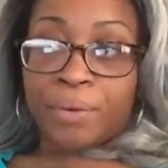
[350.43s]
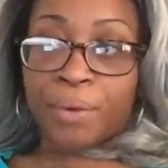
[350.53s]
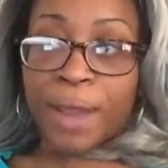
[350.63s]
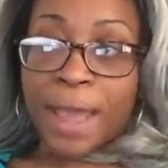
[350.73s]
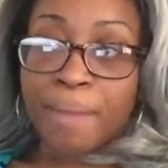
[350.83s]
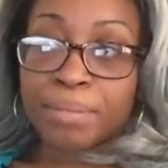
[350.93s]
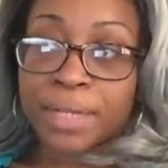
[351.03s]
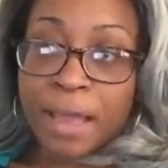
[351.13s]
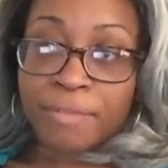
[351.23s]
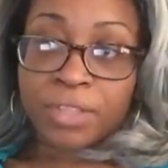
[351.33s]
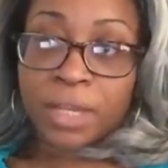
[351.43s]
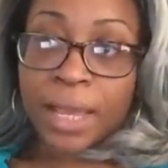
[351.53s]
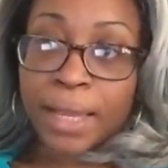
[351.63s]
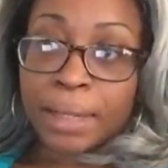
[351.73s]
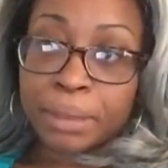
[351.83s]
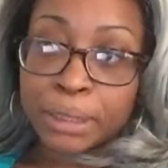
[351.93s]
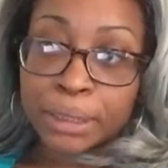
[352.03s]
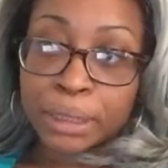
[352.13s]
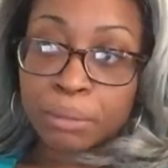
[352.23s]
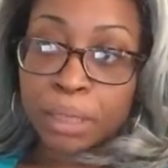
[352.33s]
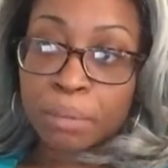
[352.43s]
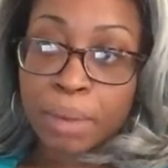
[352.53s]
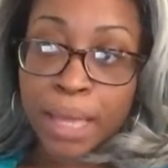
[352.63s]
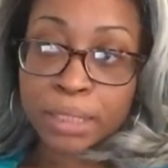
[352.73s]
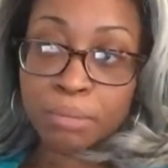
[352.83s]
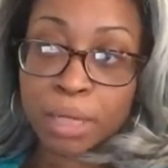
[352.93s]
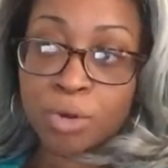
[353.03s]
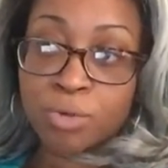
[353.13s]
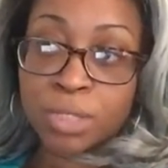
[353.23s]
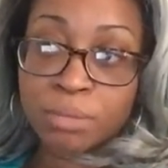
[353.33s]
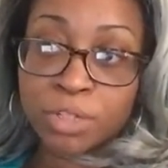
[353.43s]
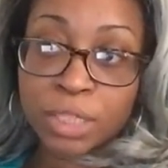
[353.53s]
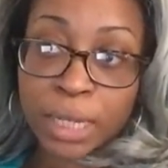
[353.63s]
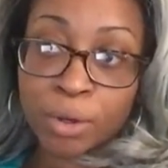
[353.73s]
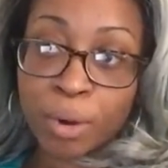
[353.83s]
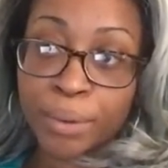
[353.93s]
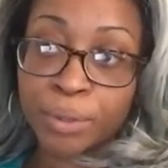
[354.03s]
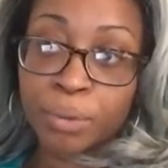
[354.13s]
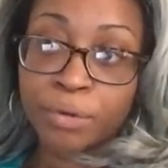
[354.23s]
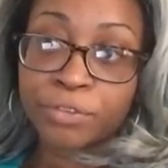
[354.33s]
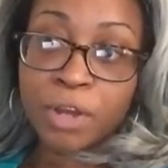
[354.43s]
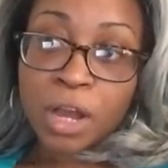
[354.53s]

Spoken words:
What happened after that? Let me see. Let me get back to my notes. I'm just, like, going off.